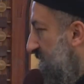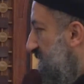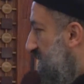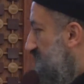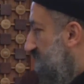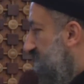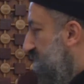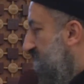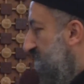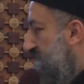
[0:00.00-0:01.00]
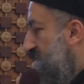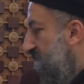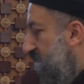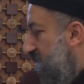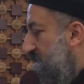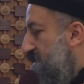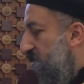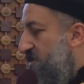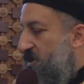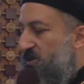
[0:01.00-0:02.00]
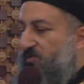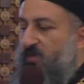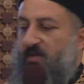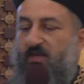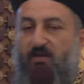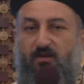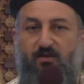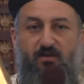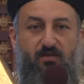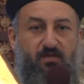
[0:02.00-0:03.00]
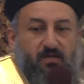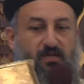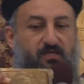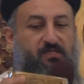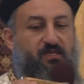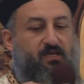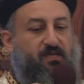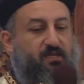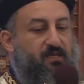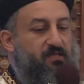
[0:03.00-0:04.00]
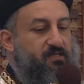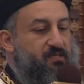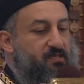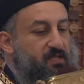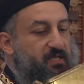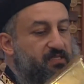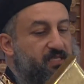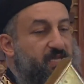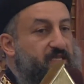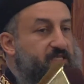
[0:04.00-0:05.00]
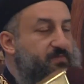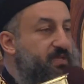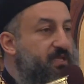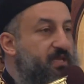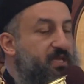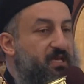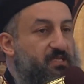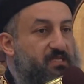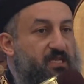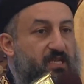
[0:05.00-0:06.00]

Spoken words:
Yeah, see the gospel here. It's a nice case, metal case.